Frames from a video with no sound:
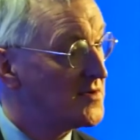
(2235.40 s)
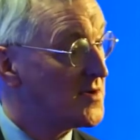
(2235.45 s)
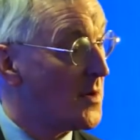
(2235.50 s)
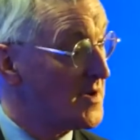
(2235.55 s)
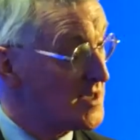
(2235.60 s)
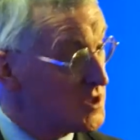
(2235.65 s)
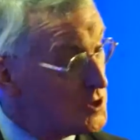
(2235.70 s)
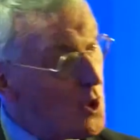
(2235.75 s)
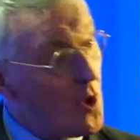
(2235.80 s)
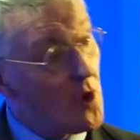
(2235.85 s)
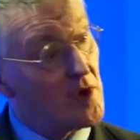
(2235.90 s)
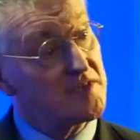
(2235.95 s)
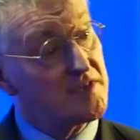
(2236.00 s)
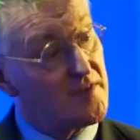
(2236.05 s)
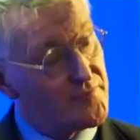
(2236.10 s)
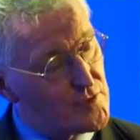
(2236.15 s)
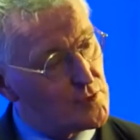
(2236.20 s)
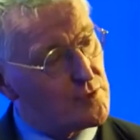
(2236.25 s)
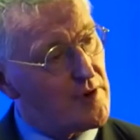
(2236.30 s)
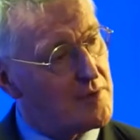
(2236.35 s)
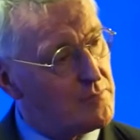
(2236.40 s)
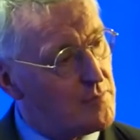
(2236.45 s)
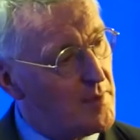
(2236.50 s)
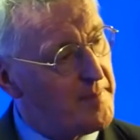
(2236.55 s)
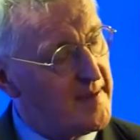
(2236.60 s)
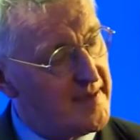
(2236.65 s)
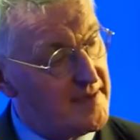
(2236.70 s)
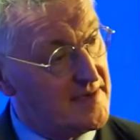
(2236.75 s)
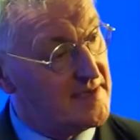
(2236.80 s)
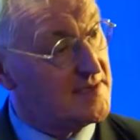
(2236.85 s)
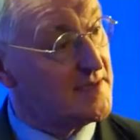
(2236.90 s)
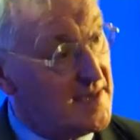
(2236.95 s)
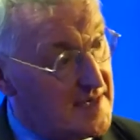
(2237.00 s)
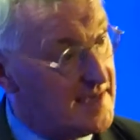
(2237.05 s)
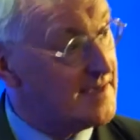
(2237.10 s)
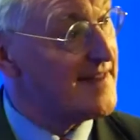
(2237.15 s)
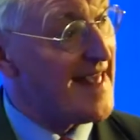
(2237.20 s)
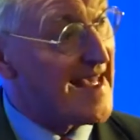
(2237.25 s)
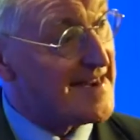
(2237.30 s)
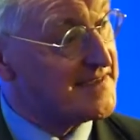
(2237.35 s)
So it's not as if the Great Repeal
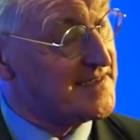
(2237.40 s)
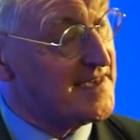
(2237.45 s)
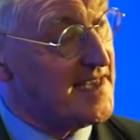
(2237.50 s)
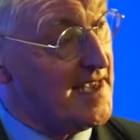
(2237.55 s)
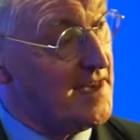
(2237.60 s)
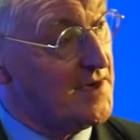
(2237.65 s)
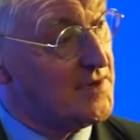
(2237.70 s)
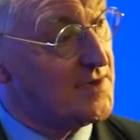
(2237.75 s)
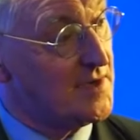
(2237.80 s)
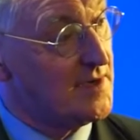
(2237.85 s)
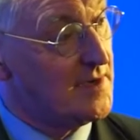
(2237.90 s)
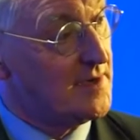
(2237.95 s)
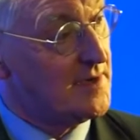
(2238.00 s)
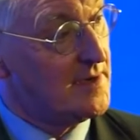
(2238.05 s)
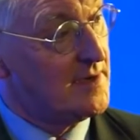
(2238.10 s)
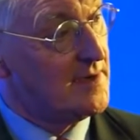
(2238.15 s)
is that's it.